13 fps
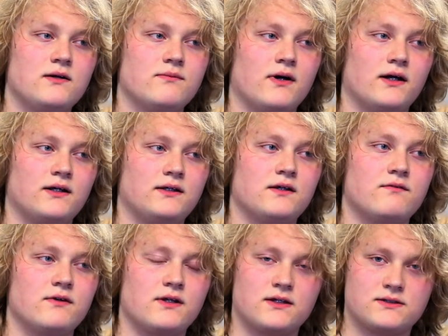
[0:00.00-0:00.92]
by
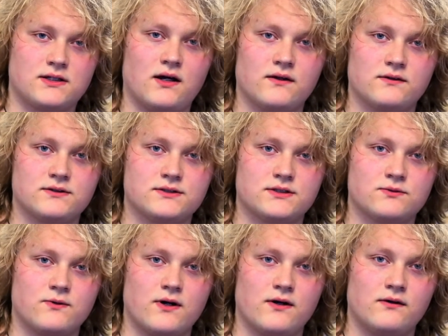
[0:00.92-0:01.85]
giving that to others as
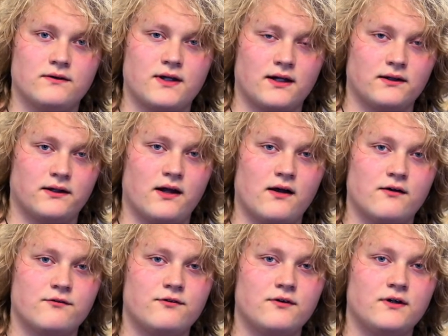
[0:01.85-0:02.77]
well, that
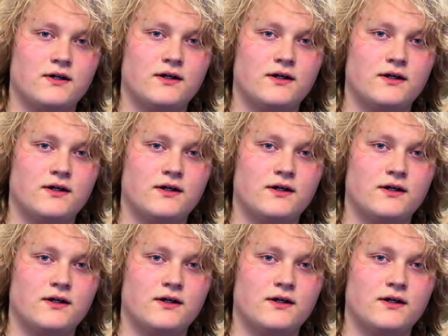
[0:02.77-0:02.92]
love